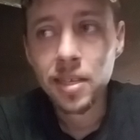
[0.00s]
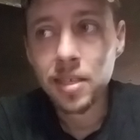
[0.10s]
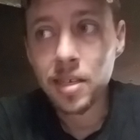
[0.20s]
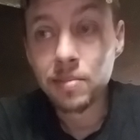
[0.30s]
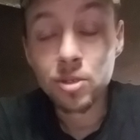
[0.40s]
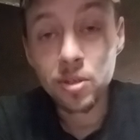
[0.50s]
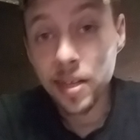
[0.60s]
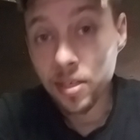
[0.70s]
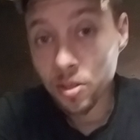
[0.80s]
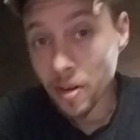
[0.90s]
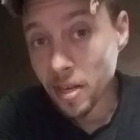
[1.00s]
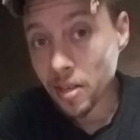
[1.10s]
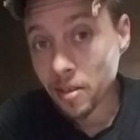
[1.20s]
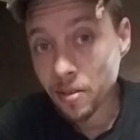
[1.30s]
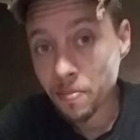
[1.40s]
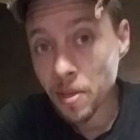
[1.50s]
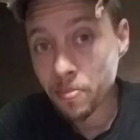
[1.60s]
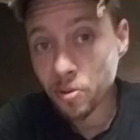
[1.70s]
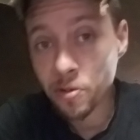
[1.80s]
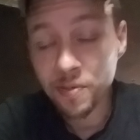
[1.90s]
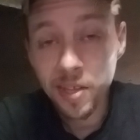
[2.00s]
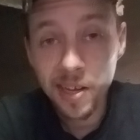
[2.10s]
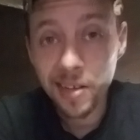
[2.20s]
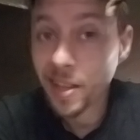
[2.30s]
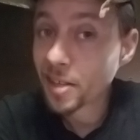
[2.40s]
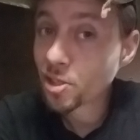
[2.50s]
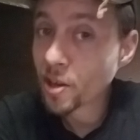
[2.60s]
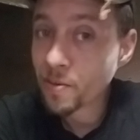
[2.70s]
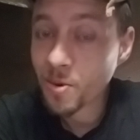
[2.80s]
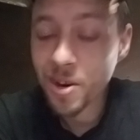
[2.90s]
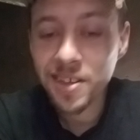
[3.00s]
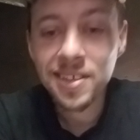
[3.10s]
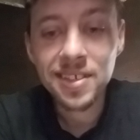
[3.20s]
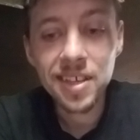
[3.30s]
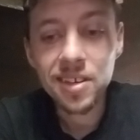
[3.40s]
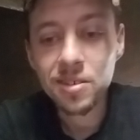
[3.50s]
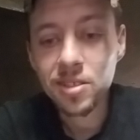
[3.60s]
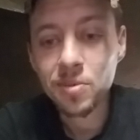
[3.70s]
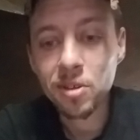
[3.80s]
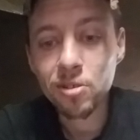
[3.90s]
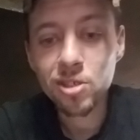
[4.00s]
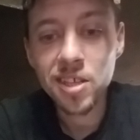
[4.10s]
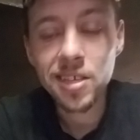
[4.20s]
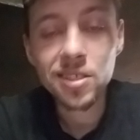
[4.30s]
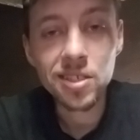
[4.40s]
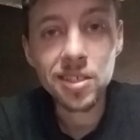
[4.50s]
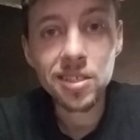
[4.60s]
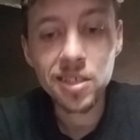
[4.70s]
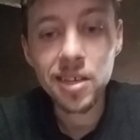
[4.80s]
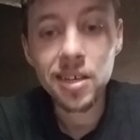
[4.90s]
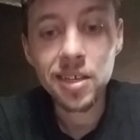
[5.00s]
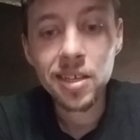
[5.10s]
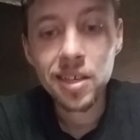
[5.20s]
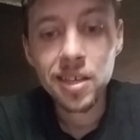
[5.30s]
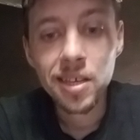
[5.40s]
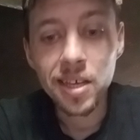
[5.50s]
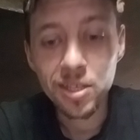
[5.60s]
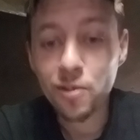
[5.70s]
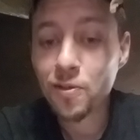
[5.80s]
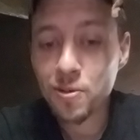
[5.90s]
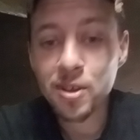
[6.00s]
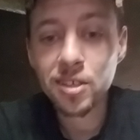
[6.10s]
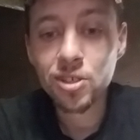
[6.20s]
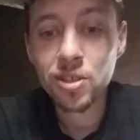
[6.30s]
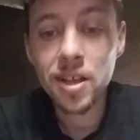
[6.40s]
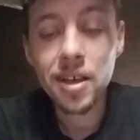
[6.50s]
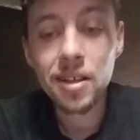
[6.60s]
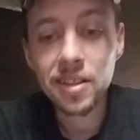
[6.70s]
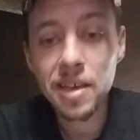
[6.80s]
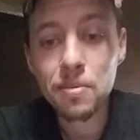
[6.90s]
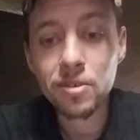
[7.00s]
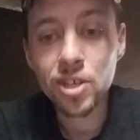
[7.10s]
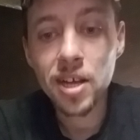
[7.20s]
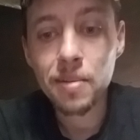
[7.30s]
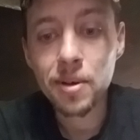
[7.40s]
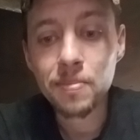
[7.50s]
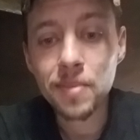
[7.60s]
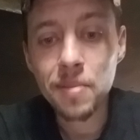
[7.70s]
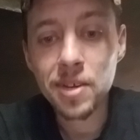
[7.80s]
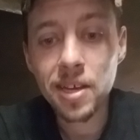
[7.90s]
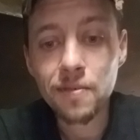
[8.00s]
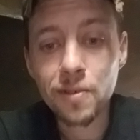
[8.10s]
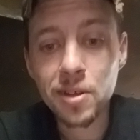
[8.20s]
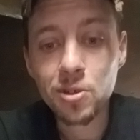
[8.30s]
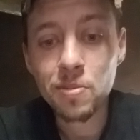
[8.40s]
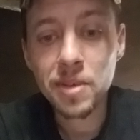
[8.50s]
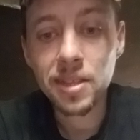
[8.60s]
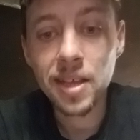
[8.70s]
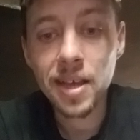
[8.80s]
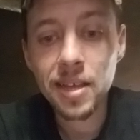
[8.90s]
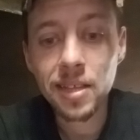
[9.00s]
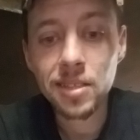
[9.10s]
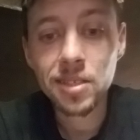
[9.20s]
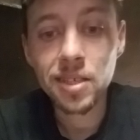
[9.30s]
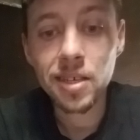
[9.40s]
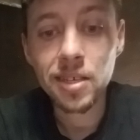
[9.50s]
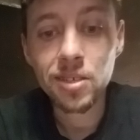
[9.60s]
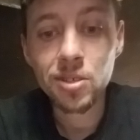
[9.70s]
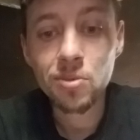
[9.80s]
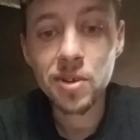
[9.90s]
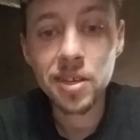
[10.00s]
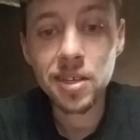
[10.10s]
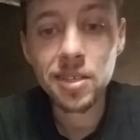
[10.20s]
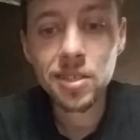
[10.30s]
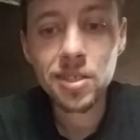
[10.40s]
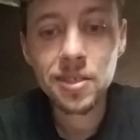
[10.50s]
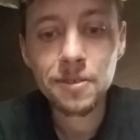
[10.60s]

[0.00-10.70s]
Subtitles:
Do a lot of training people over there, a lot of shovel work. It's one of those things. It's a for real labor job. I'm not afraid to admit that. It's just the way it is.